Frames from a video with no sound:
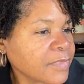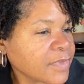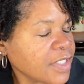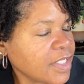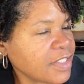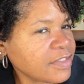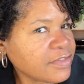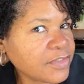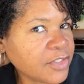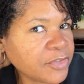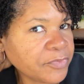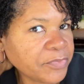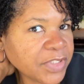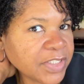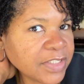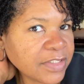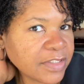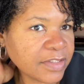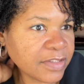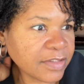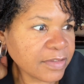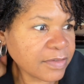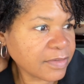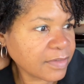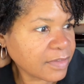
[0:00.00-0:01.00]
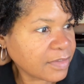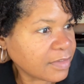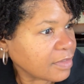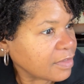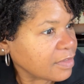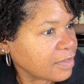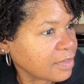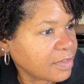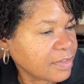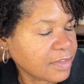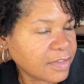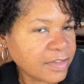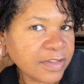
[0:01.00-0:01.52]
it's no big deal.
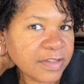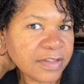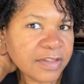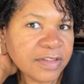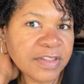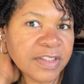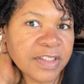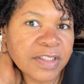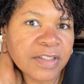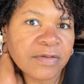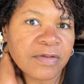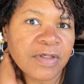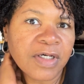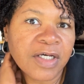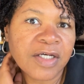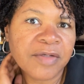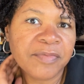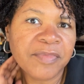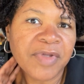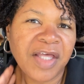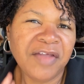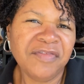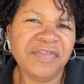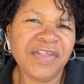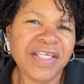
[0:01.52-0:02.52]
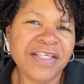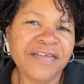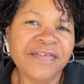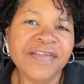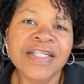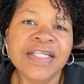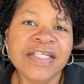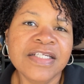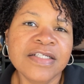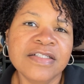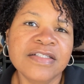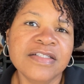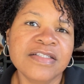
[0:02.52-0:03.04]
I've even
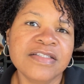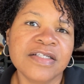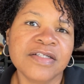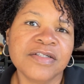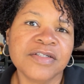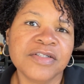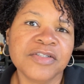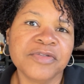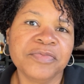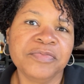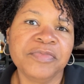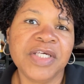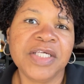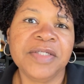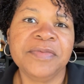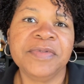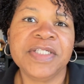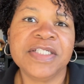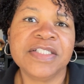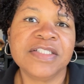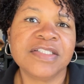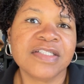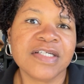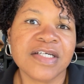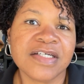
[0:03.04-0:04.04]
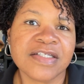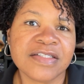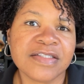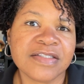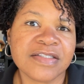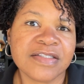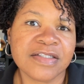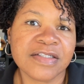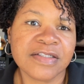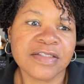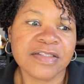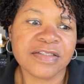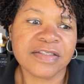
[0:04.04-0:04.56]
considered maybe
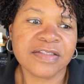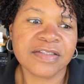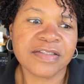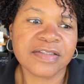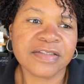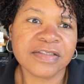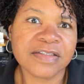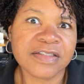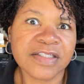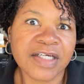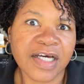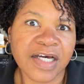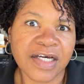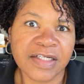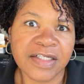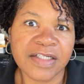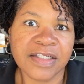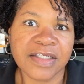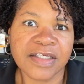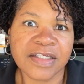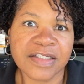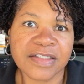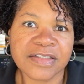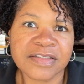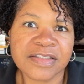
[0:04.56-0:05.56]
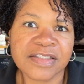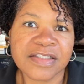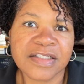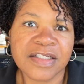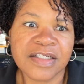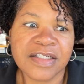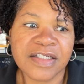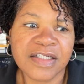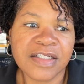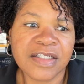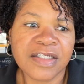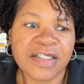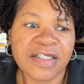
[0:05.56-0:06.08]
just cutting it.
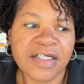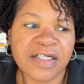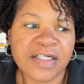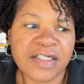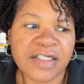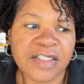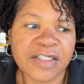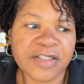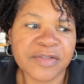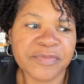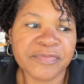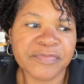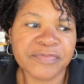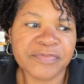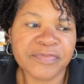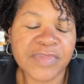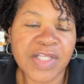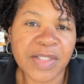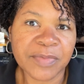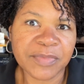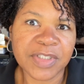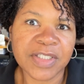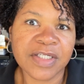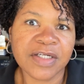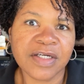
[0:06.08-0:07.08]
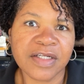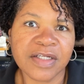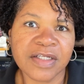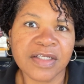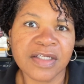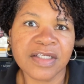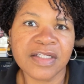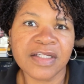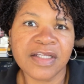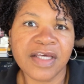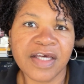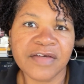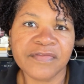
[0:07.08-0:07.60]
Not me cutting
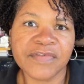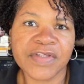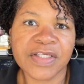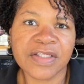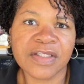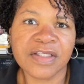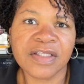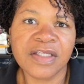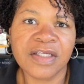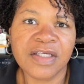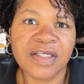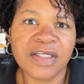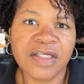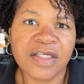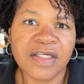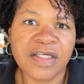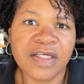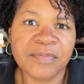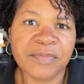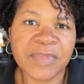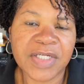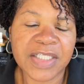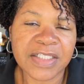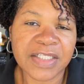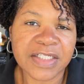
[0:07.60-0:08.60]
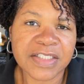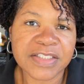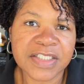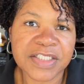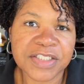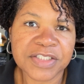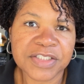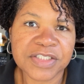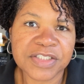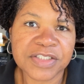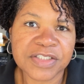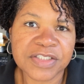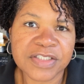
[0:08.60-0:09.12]
it, having my
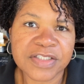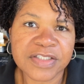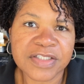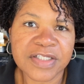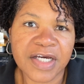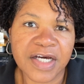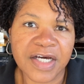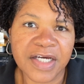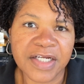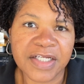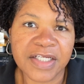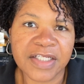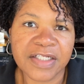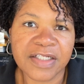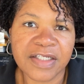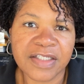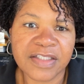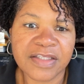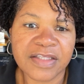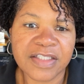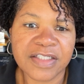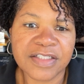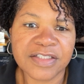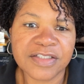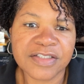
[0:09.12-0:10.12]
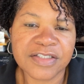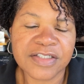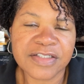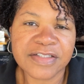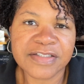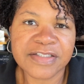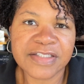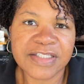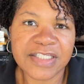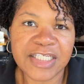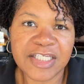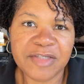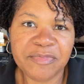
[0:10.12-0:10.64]
loctician just cut it and then just
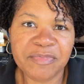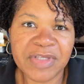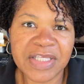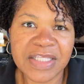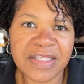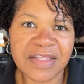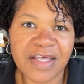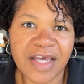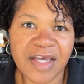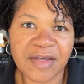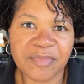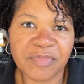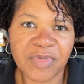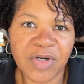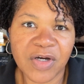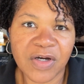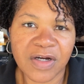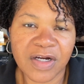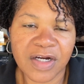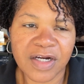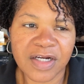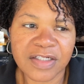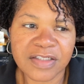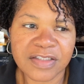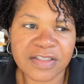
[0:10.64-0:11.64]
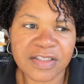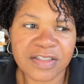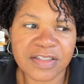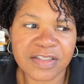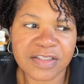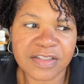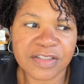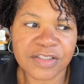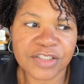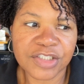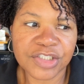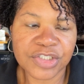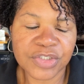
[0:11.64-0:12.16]
keeping that part
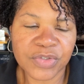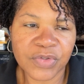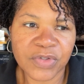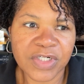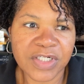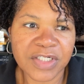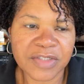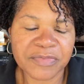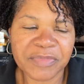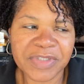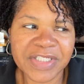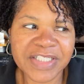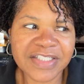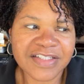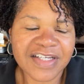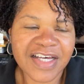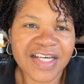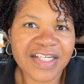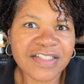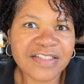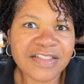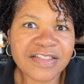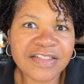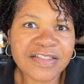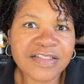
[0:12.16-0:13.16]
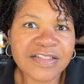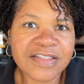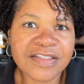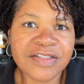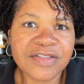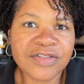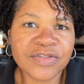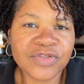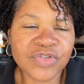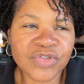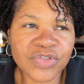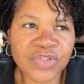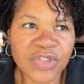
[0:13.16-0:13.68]
short, because I just
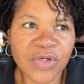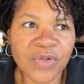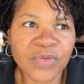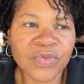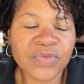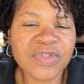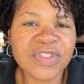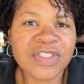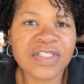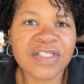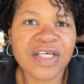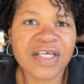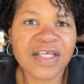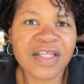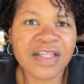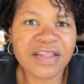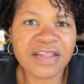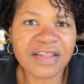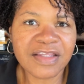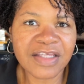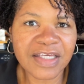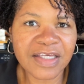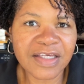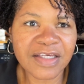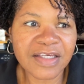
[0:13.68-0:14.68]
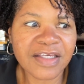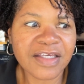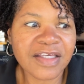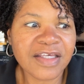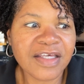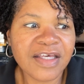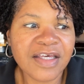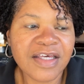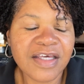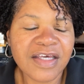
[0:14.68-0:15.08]
don't think